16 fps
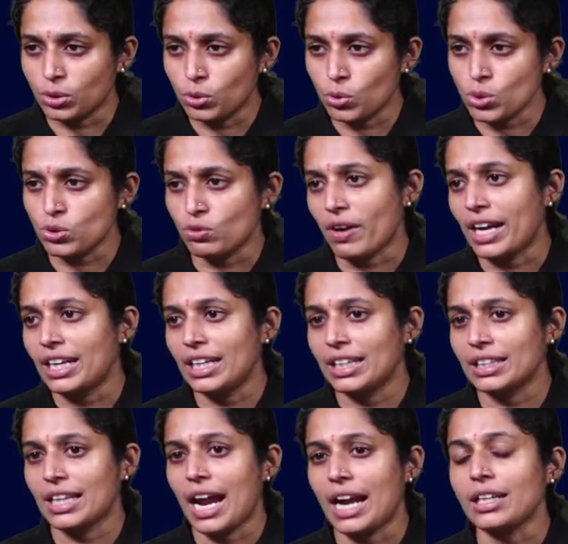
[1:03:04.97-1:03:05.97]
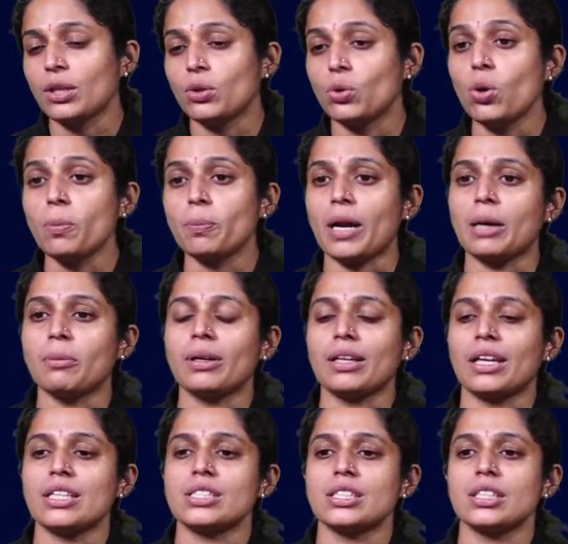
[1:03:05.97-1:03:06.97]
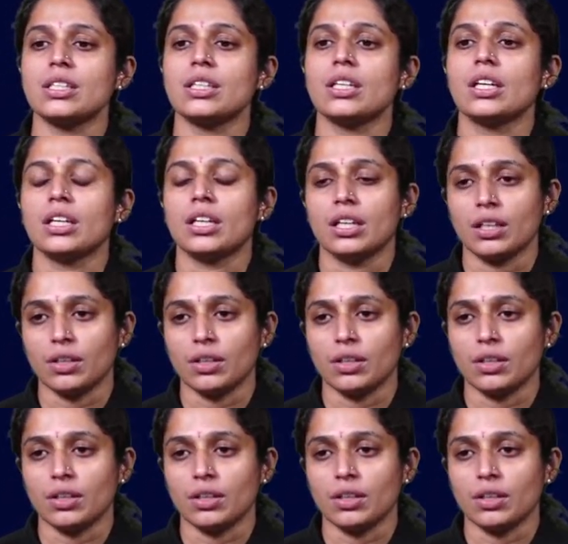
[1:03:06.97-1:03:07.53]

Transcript: the accused, finding that no prima facie